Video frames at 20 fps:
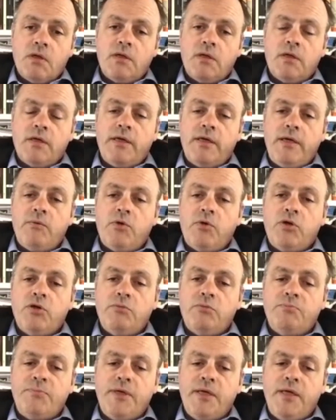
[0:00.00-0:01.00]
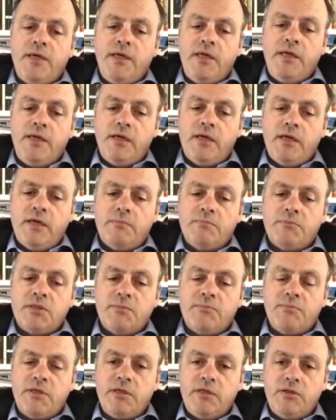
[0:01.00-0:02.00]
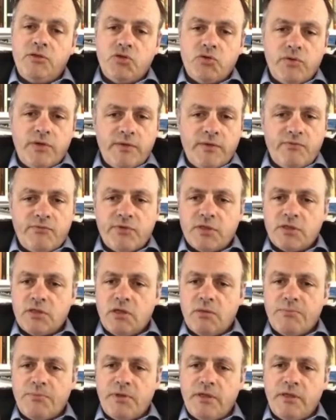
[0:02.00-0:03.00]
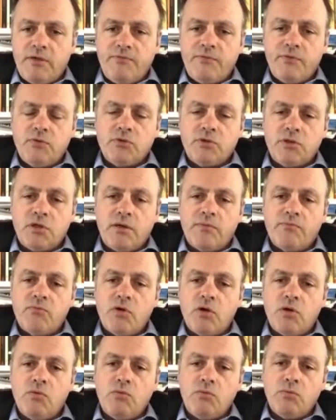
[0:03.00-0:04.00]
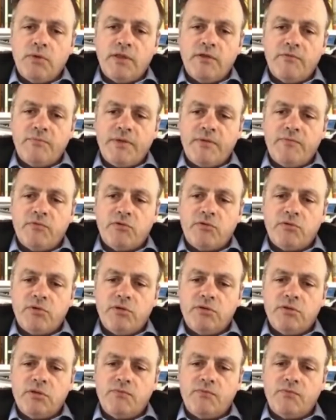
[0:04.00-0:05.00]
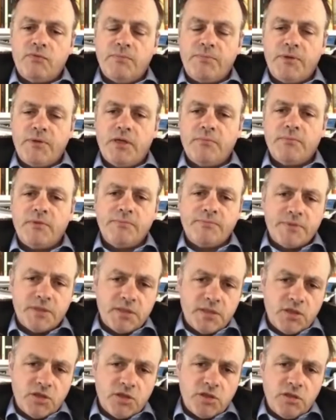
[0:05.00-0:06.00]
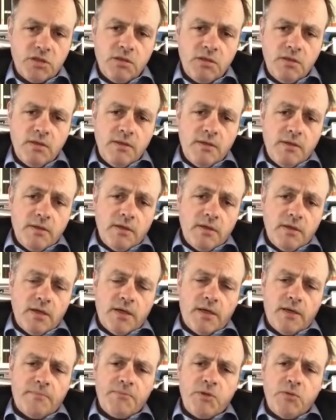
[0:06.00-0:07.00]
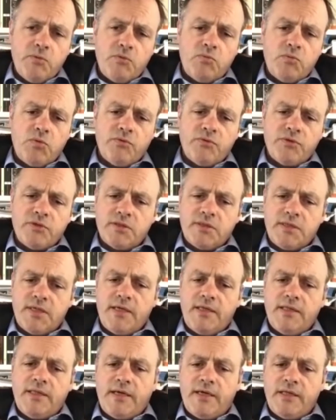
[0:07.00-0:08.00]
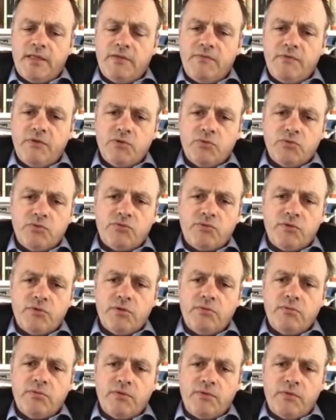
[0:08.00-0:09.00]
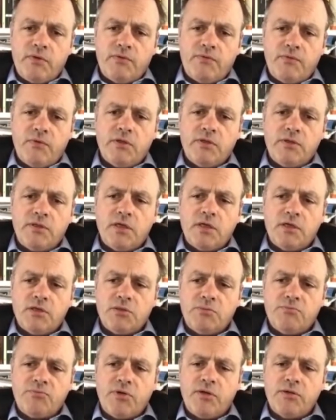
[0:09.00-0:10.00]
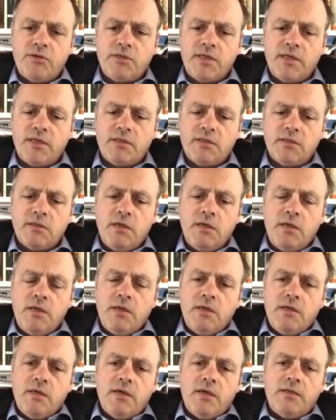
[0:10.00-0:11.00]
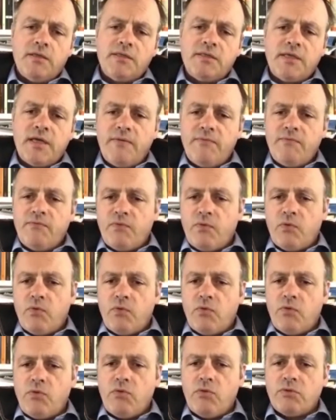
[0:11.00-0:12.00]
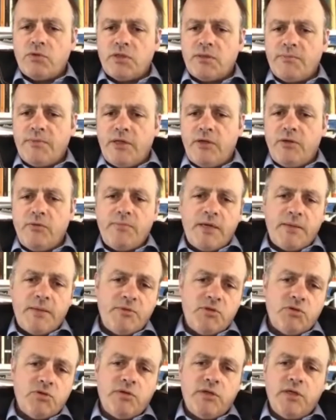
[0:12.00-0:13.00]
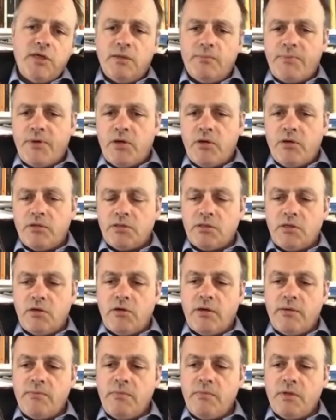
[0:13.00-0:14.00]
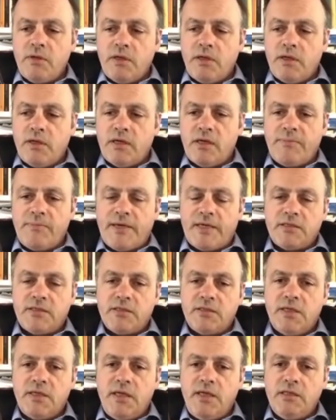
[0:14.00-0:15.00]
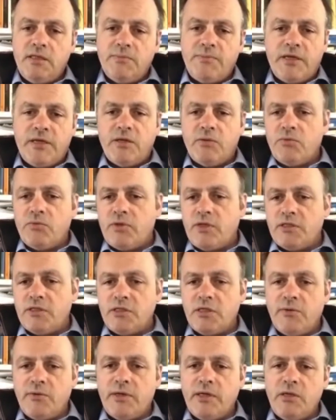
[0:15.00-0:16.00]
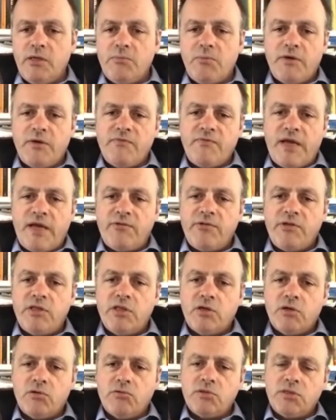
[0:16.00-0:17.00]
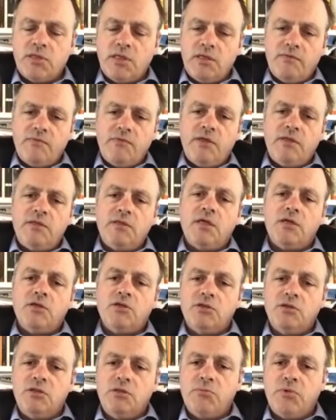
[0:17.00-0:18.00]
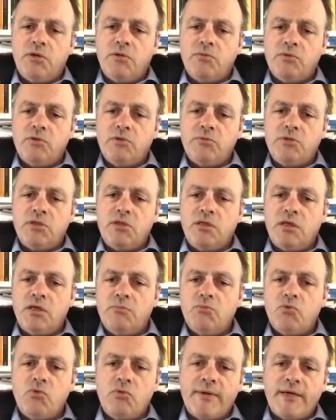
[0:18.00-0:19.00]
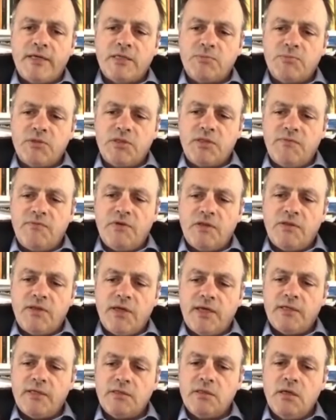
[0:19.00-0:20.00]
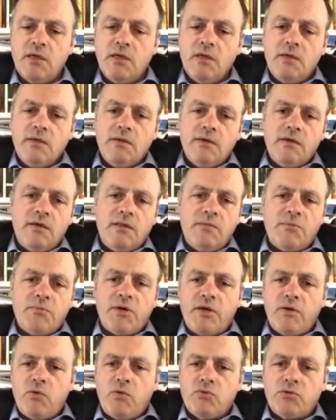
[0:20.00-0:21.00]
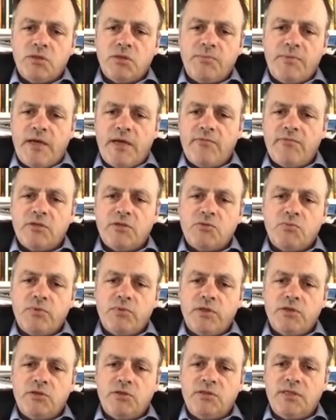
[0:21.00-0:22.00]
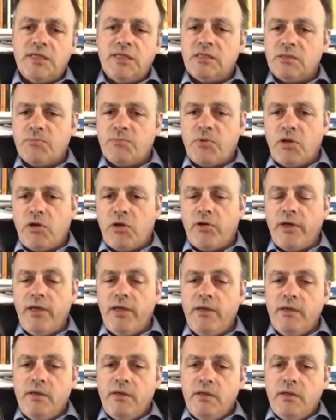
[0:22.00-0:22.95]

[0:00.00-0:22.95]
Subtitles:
It could be somebody joining, for example, in a full-time role, where they've been recruited for a permanent position. You would want to take that individual through a full induction process. The same for somebody who may be joining in a part-time capacity, depending on what they're doing. You might vary the content of the induction. You might want them to know more about specific things, and there might also be areas which didn't apply.